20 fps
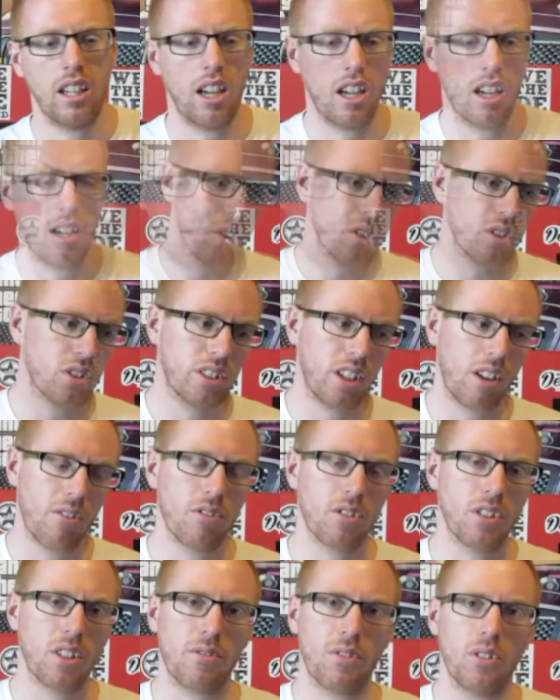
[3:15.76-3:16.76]
Um, there are
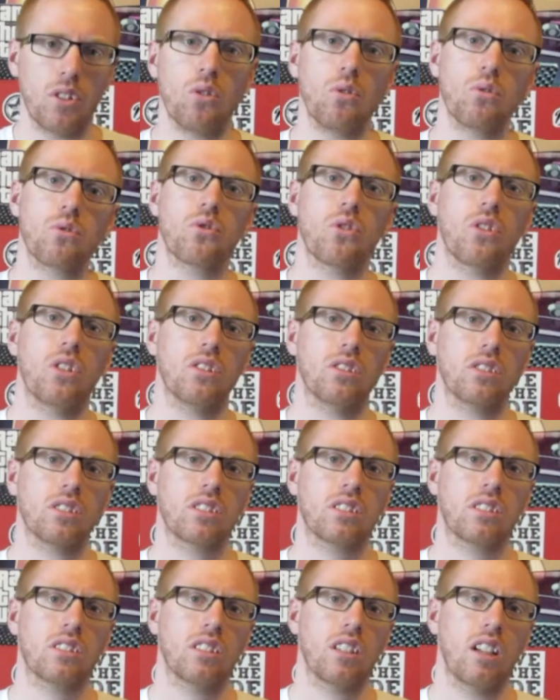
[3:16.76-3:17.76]
several different
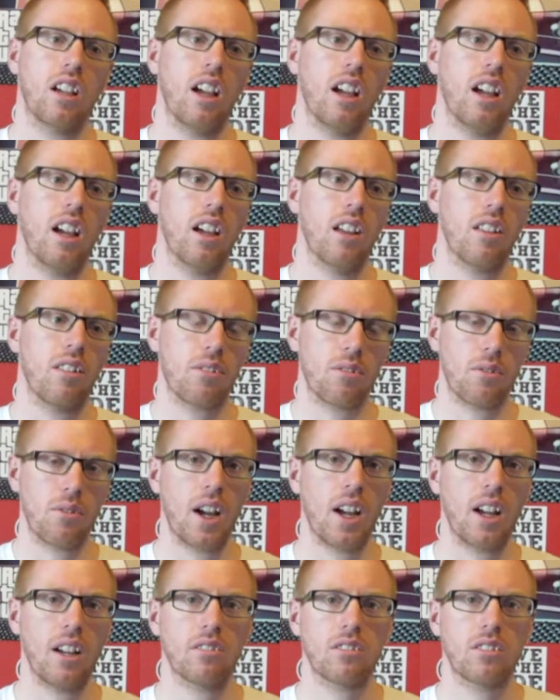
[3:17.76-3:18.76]
Ultrons uh,
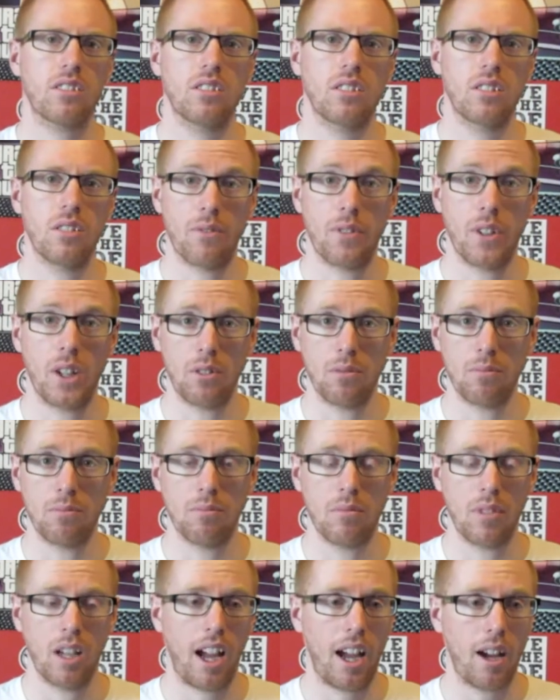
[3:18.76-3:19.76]
throughout the film,
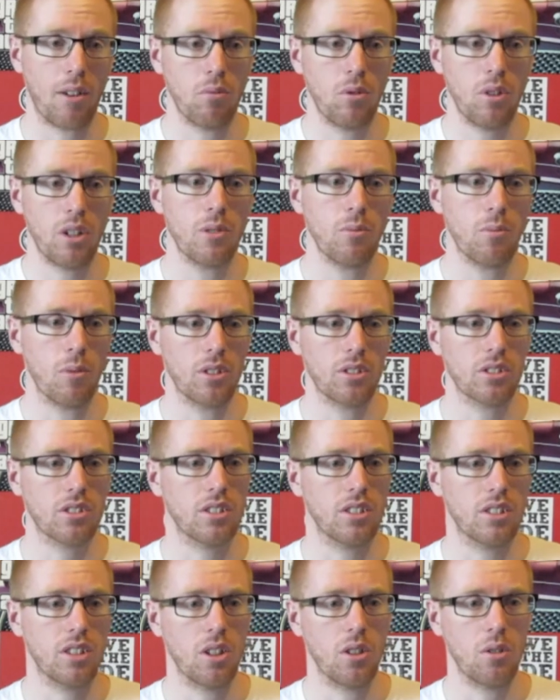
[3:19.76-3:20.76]
and what he
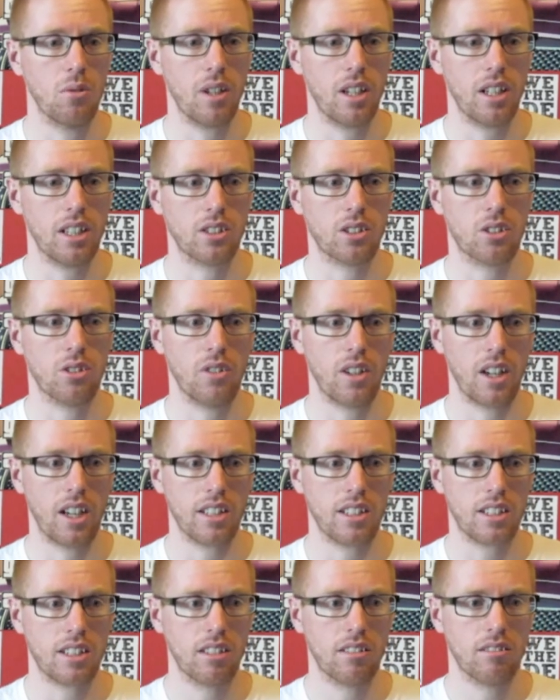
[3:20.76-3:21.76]
wants to do is
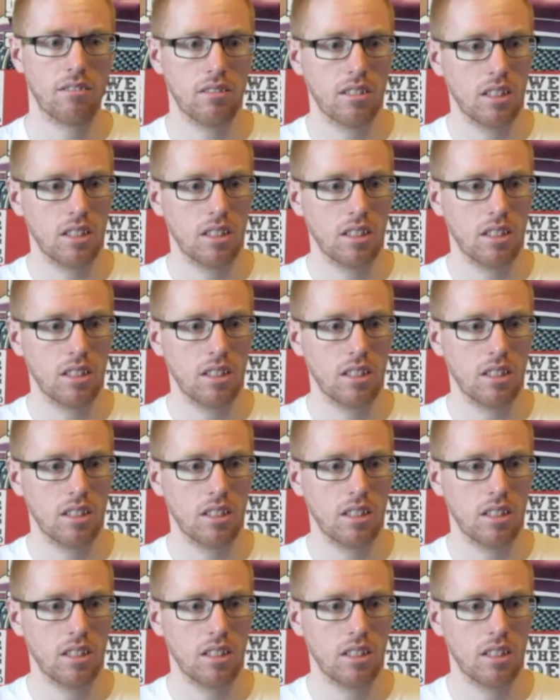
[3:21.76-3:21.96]
create